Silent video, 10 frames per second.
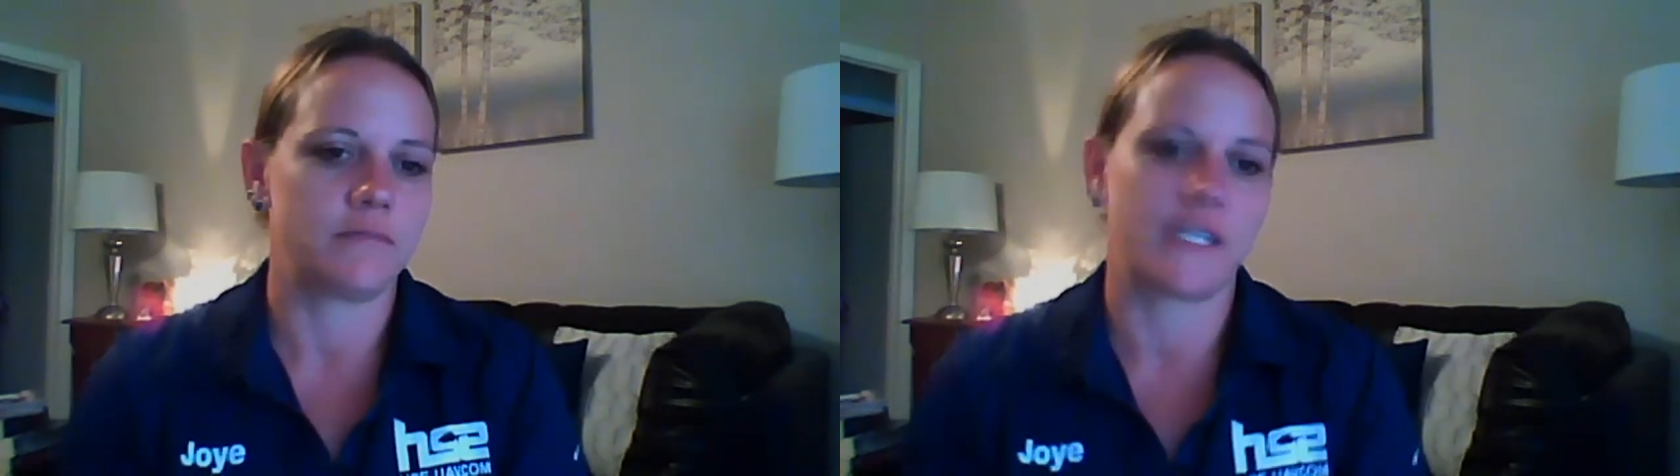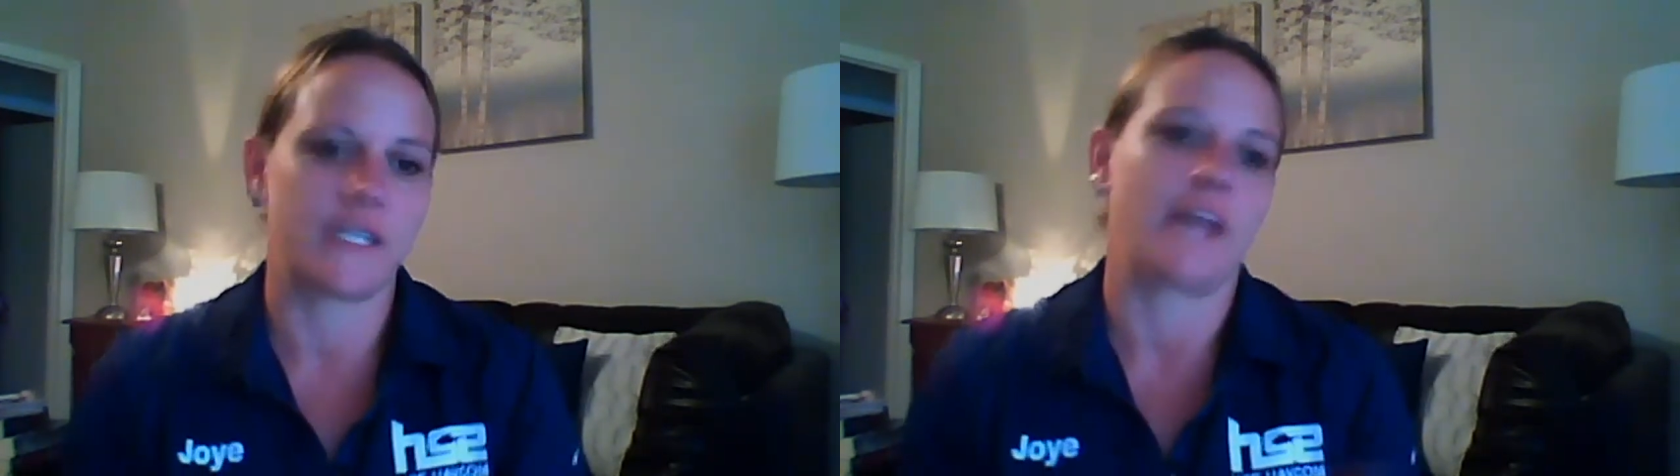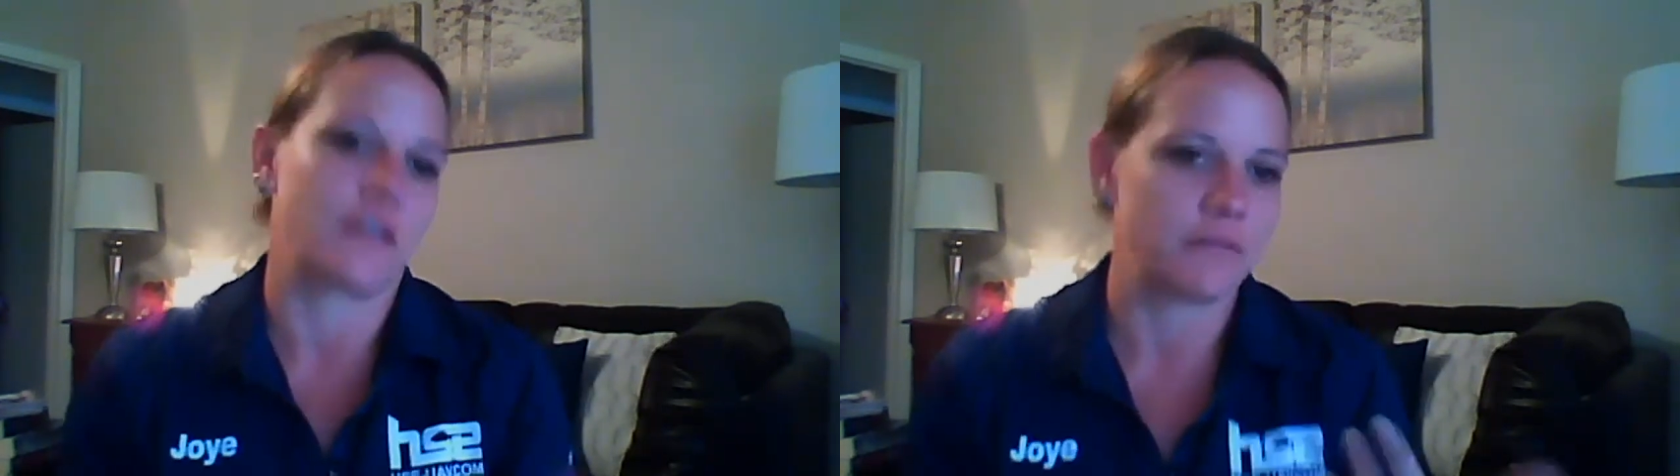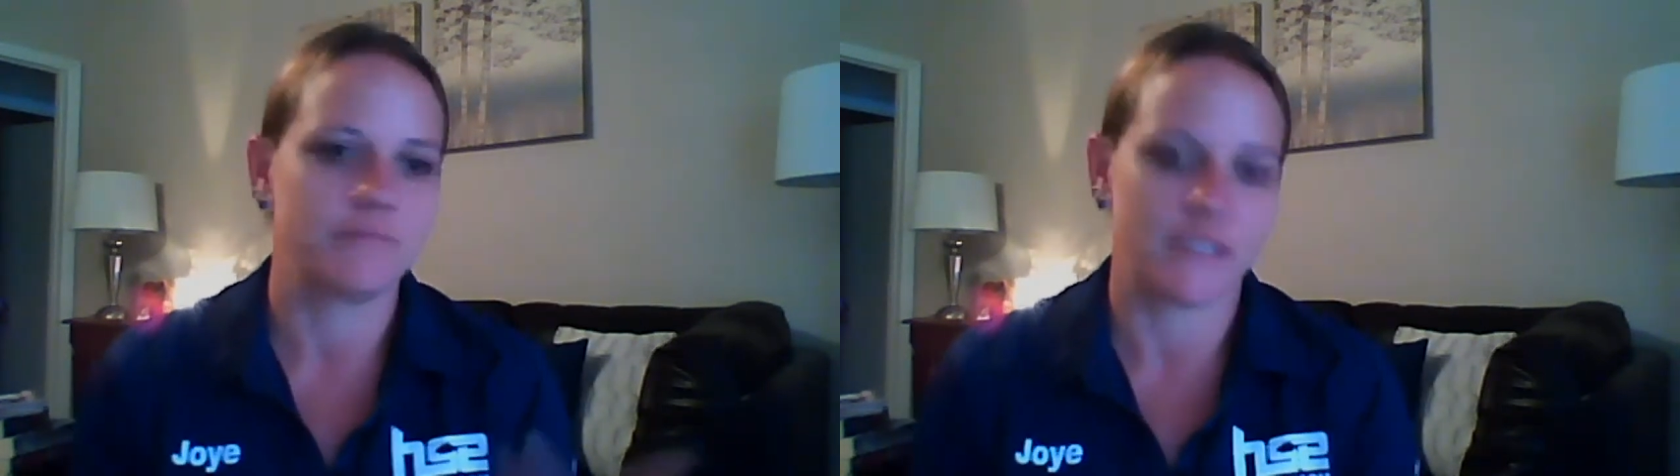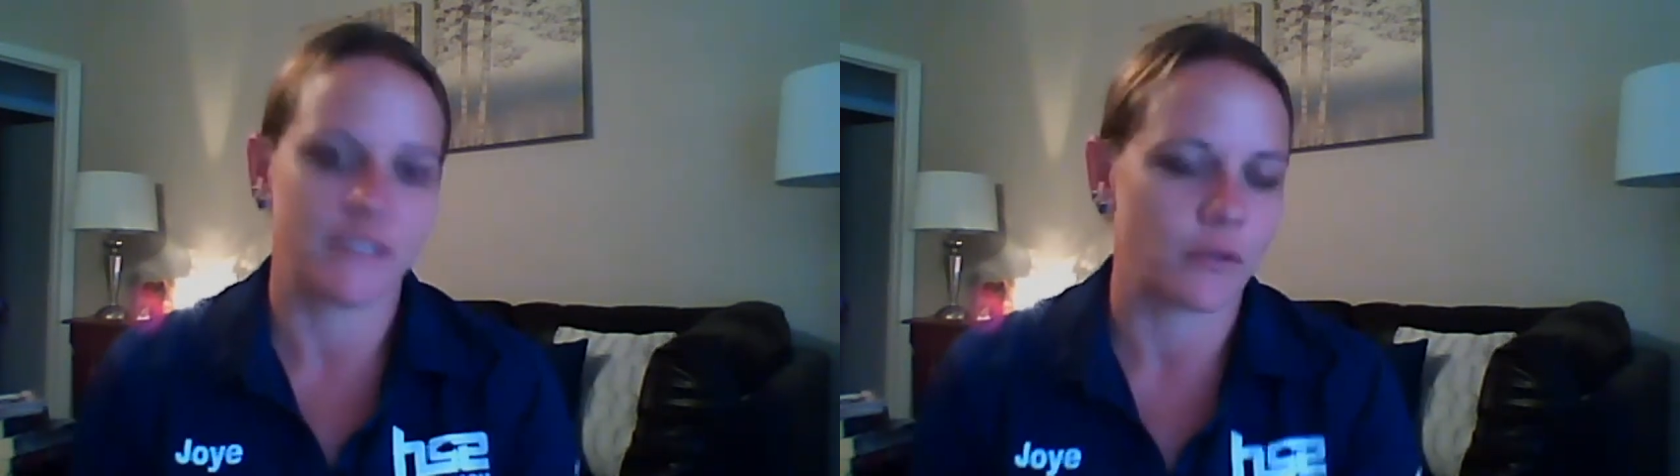together
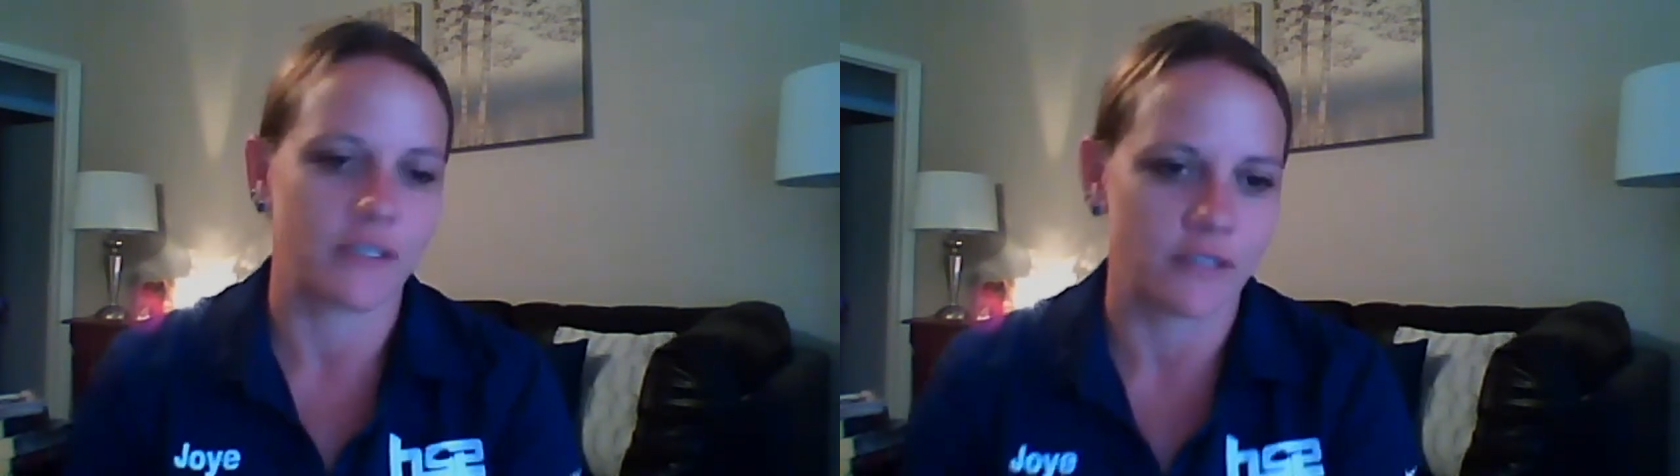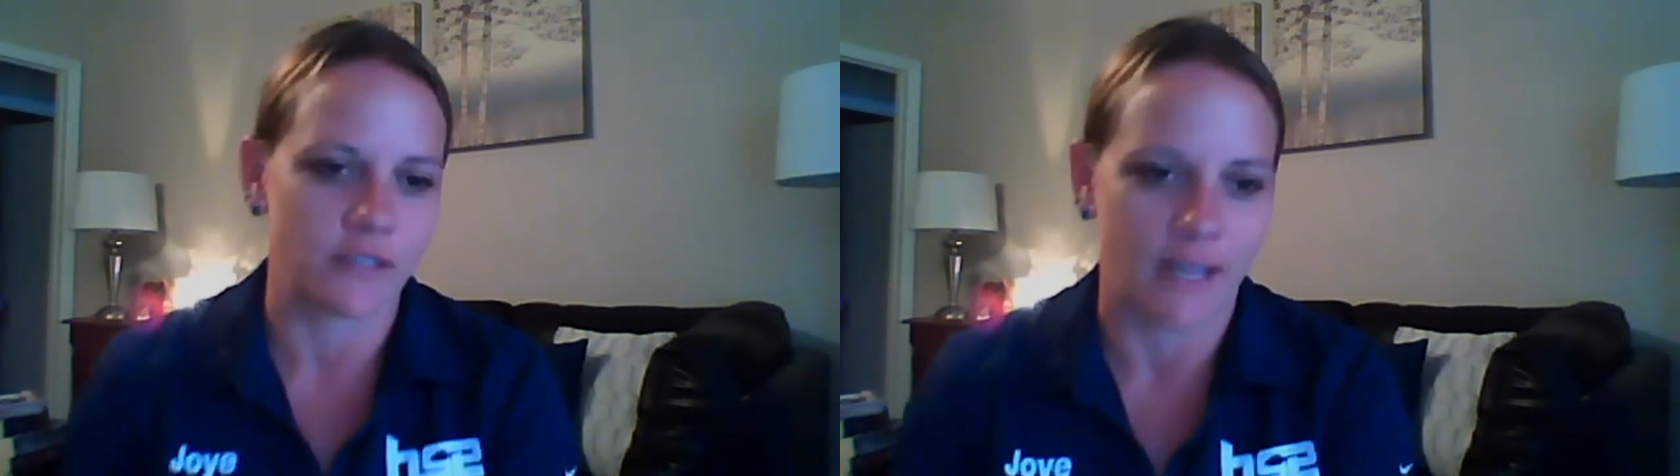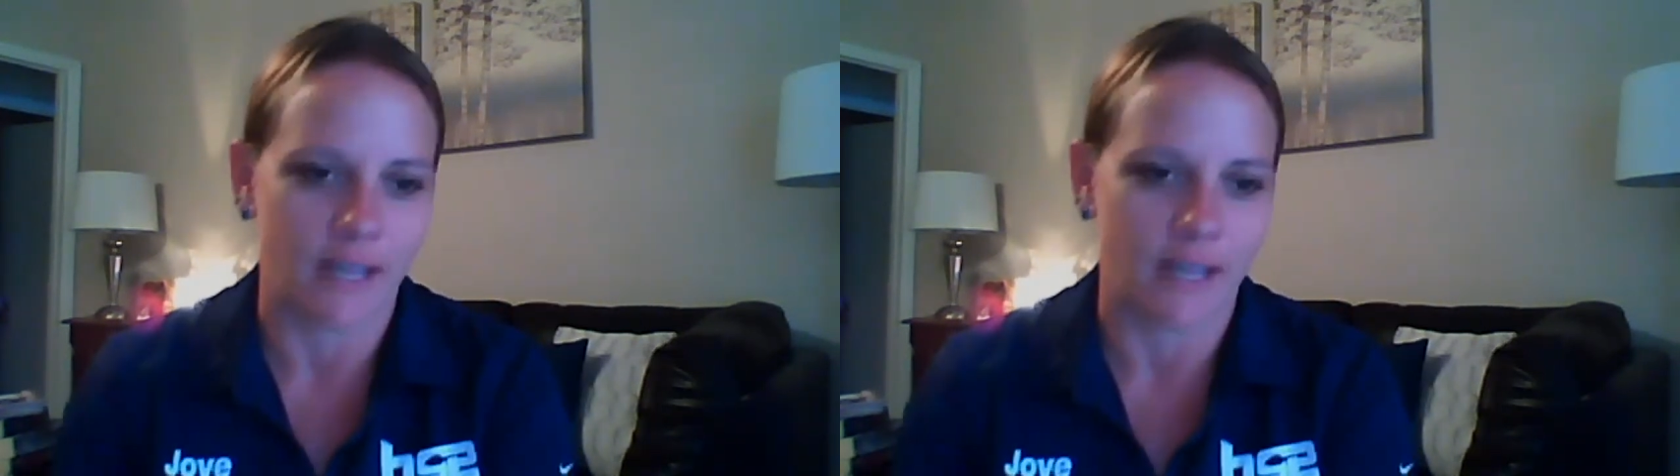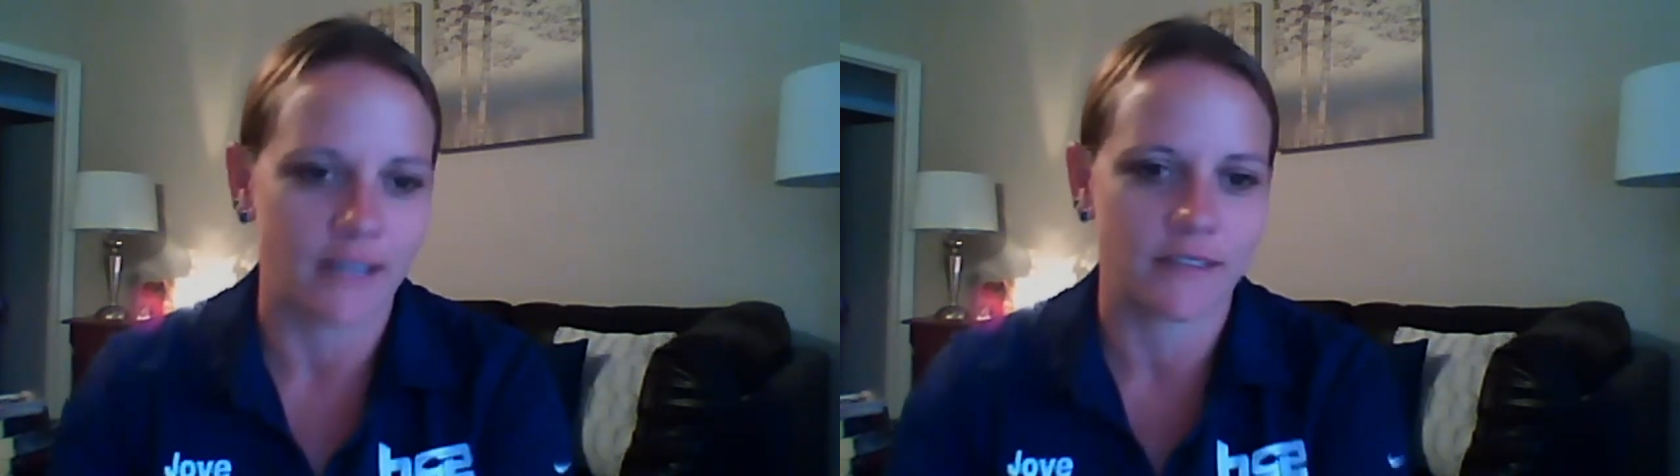is what it's looking like.